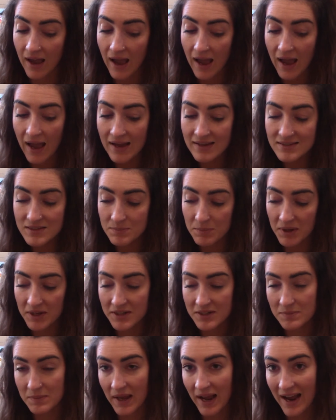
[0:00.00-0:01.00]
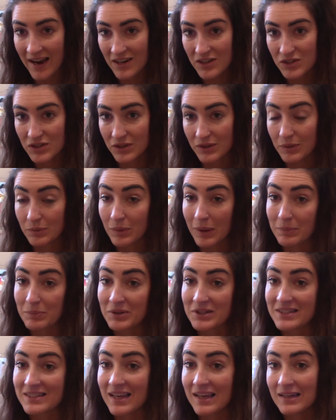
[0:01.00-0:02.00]
as bugs, but actually
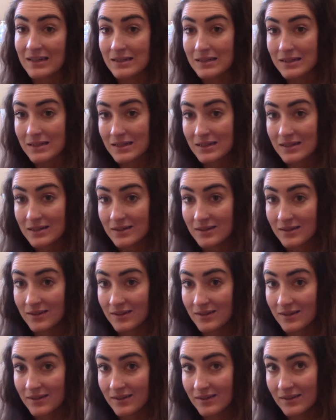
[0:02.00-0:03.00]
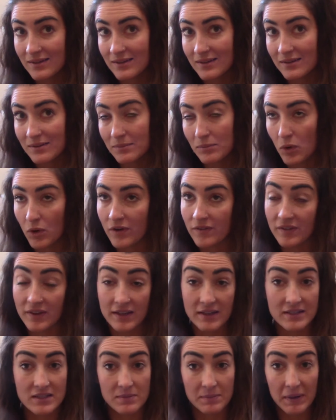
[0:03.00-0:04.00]
represent more of like
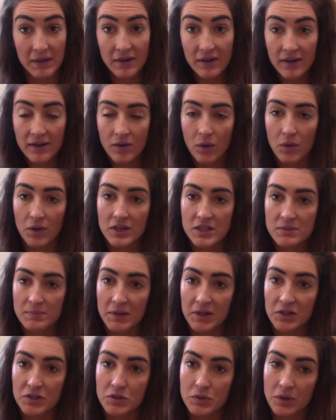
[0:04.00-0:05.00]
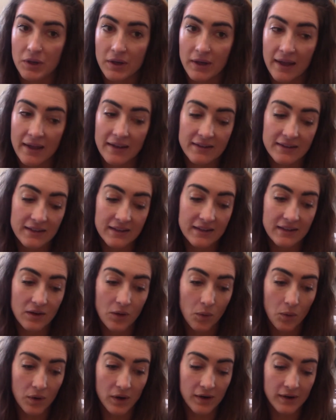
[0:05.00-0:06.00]
a spirit or a spirituality
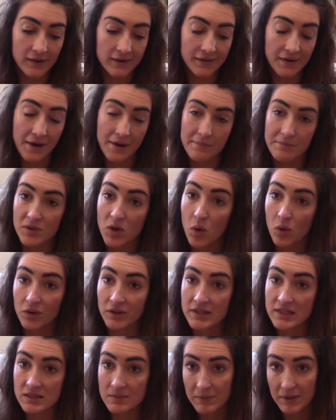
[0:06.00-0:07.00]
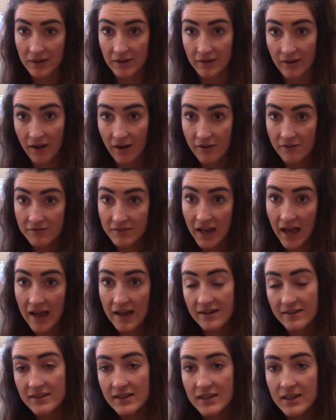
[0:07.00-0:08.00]
or the Holy Spirit of
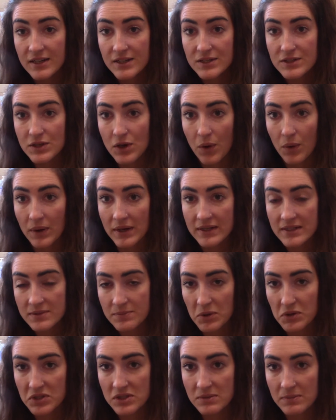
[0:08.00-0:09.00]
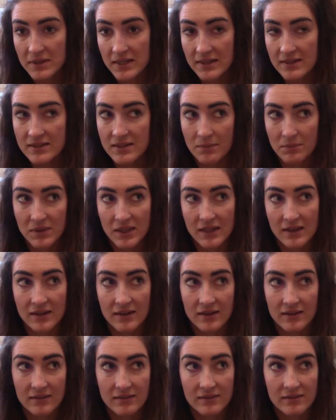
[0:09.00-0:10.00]
God. So it is supposed to be
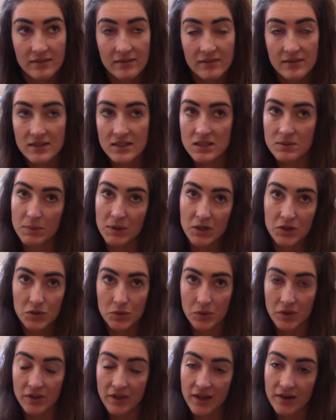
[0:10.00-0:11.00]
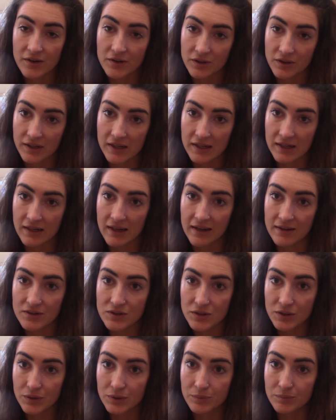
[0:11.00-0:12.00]
something spiritual that you're looking at
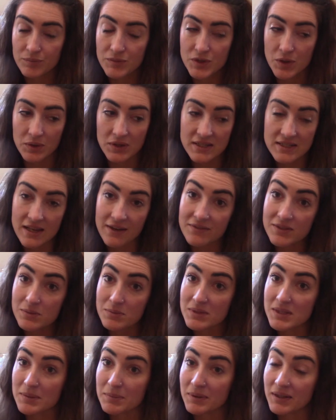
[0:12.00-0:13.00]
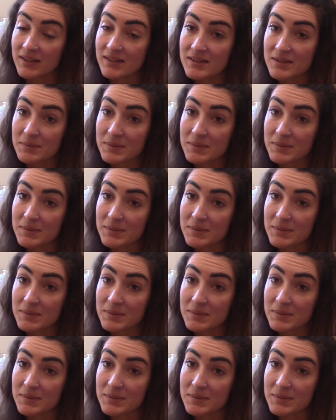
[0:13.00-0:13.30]
too. So it does have some symbolism